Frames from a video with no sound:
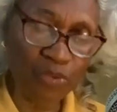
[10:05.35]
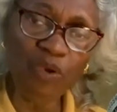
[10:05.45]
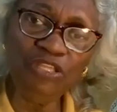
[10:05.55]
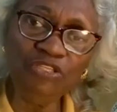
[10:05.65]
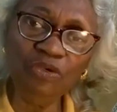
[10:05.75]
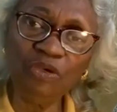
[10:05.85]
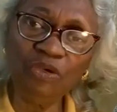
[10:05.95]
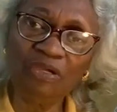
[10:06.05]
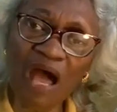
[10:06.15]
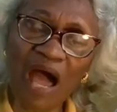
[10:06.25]
But when
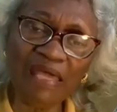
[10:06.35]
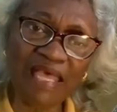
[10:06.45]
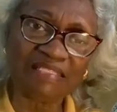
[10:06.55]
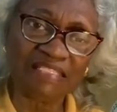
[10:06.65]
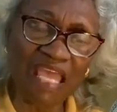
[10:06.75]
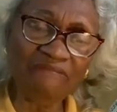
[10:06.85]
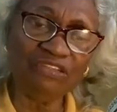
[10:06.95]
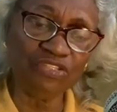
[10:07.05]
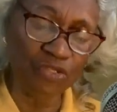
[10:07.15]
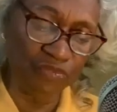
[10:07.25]
you, God has
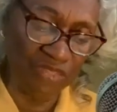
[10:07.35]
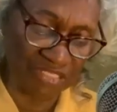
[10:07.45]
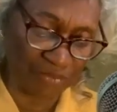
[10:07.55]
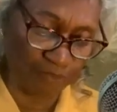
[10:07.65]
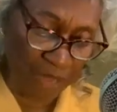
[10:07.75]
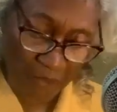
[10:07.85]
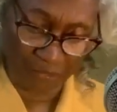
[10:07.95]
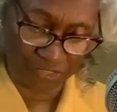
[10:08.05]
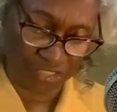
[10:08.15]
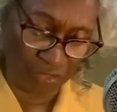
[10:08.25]
given you this
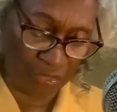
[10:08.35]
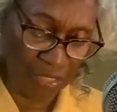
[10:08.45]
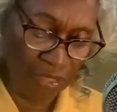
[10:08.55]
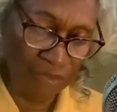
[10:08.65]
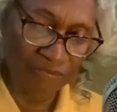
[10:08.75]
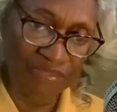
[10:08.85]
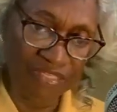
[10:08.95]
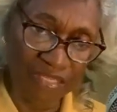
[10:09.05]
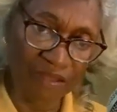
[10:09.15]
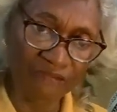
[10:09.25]
spiritual
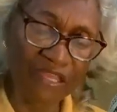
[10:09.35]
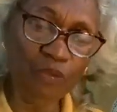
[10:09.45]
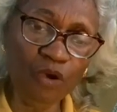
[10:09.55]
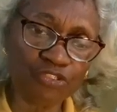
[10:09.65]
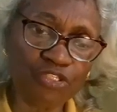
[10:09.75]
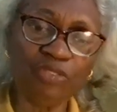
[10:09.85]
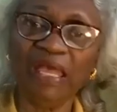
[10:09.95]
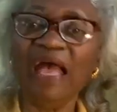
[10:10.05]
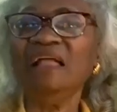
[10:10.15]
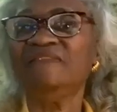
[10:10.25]
gift, he wants you
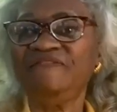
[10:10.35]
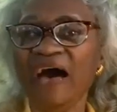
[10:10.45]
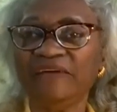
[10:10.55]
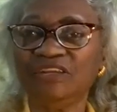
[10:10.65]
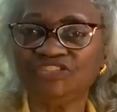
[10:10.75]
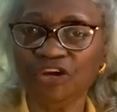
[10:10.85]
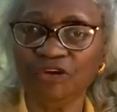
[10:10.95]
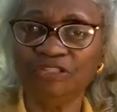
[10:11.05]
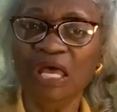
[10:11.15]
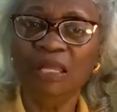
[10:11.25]
to edify the
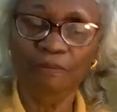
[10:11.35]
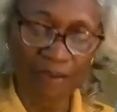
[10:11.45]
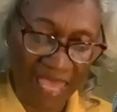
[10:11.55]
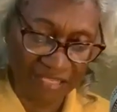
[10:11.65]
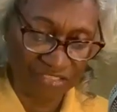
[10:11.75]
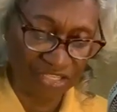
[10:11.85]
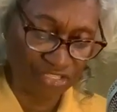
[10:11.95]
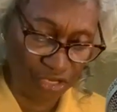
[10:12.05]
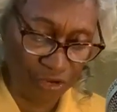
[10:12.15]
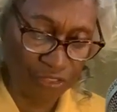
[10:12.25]
church, bless
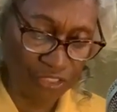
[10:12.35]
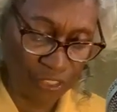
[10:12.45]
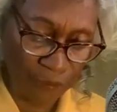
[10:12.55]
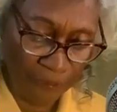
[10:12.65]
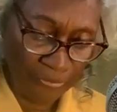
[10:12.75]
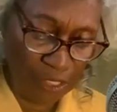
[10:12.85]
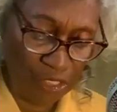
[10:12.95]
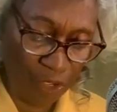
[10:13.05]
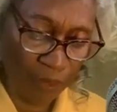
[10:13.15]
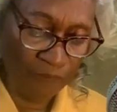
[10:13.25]
the church,
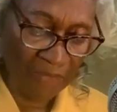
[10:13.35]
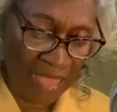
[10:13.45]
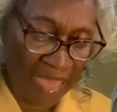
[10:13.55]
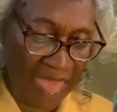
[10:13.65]
you know.